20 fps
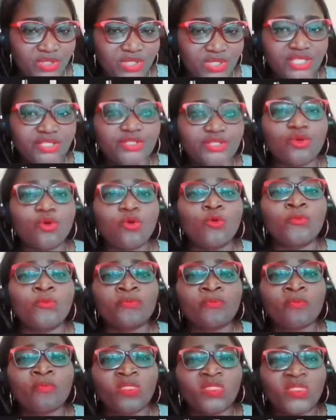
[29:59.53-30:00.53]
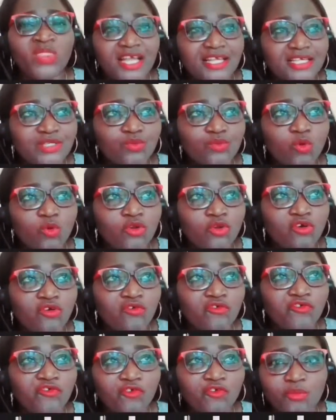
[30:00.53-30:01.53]
You see, so that's
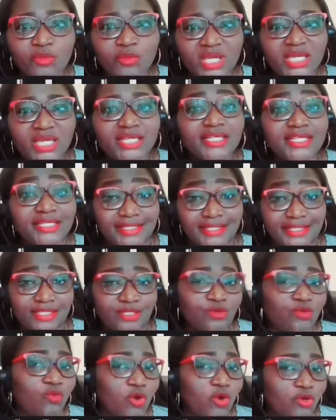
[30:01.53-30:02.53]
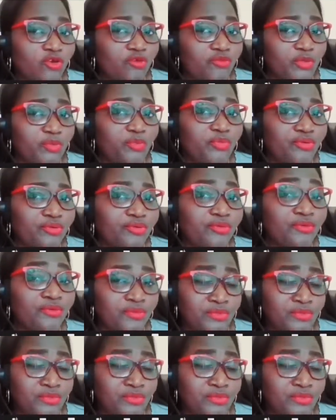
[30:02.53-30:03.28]
for me, is still one of the